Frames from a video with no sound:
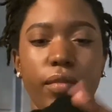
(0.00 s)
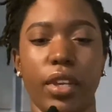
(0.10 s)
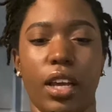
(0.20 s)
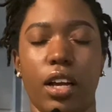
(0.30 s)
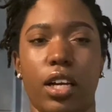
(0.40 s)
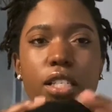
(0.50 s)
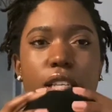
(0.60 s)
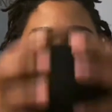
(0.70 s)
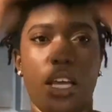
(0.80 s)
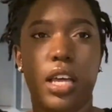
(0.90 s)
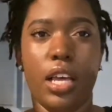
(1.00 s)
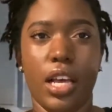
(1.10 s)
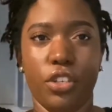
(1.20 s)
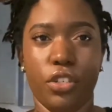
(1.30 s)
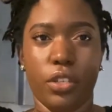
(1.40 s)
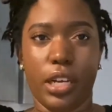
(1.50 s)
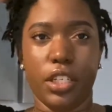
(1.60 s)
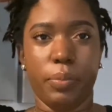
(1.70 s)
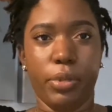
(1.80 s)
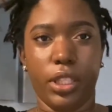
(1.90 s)
And honestly, I just
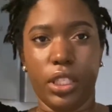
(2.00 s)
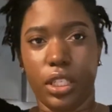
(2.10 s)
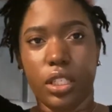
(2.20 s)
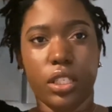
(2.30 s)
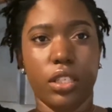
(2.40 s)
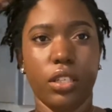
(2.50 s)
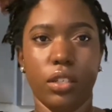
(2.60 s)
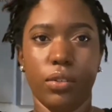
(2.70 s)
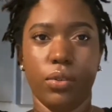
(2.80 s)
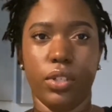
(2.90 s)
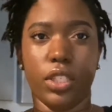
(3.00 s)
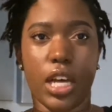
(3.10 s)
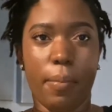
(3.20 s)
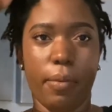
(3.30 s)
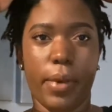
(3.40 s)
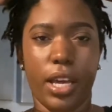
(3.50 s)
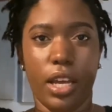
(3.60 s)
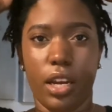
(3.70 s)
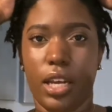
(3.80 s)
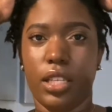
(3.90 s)
put this on the top of my
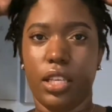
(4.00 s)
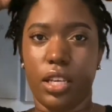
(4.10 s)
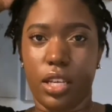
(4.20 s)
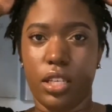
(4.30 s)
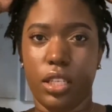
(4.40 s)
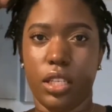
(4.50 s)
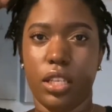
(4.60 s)
head like this.